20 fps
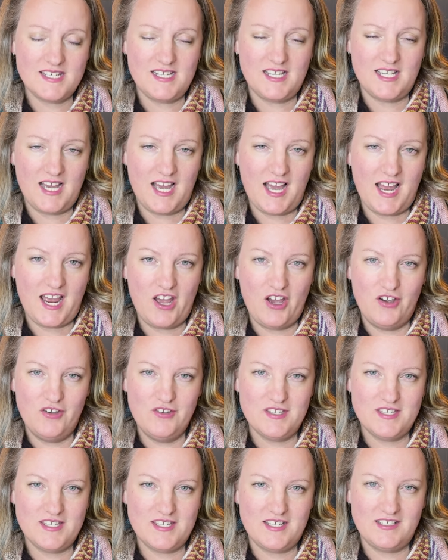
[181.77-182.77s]
year I
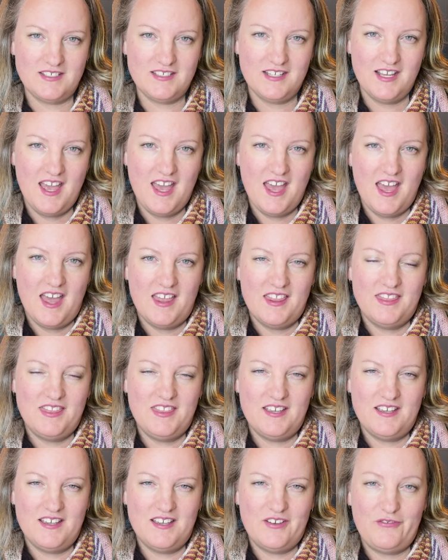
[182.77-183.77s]
hosted
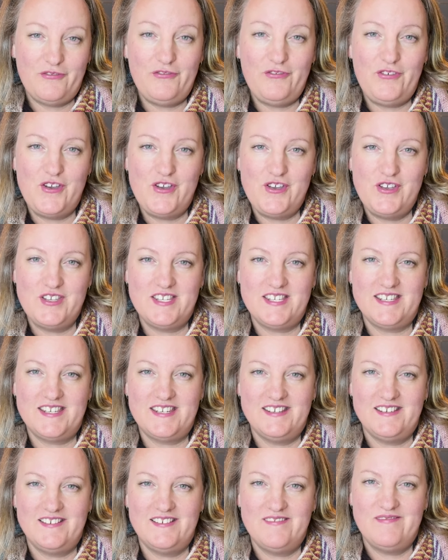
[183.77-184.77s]
the first
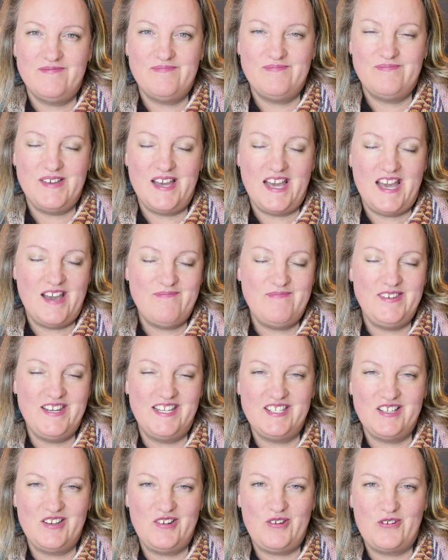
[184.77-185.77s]

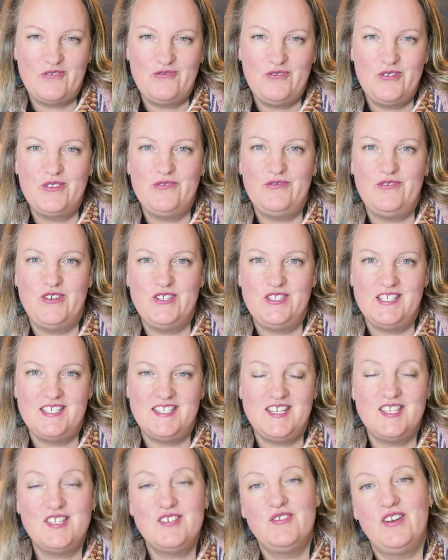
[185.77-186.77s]
knit along for the
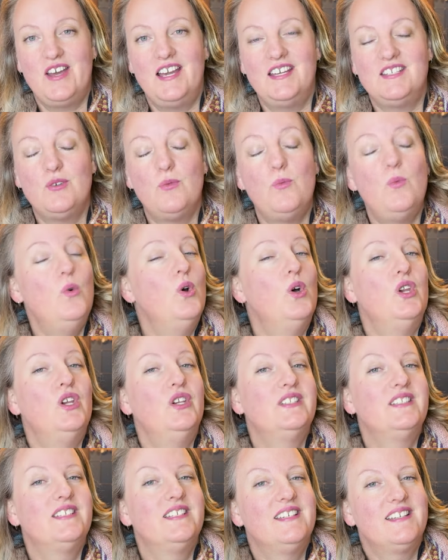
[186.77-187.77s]
Vertices Unite
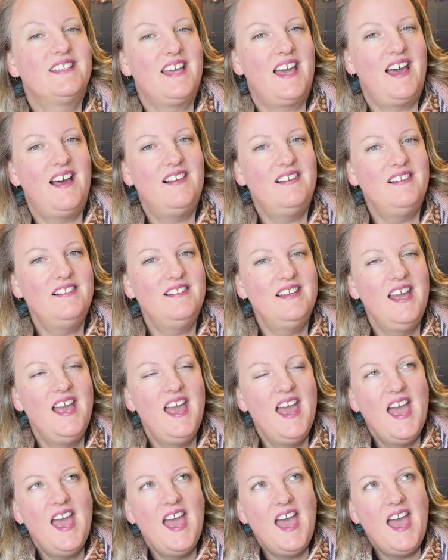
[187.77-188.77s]
World Cowl,
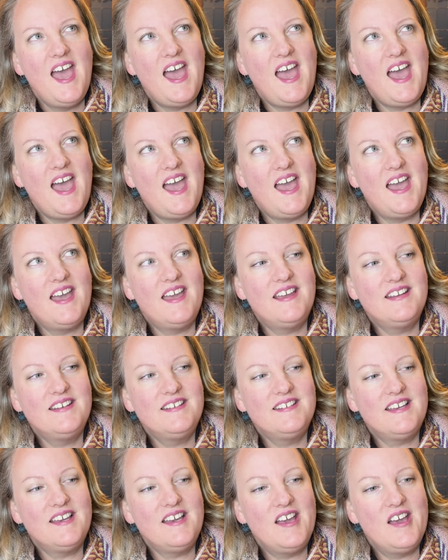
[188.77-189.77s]
and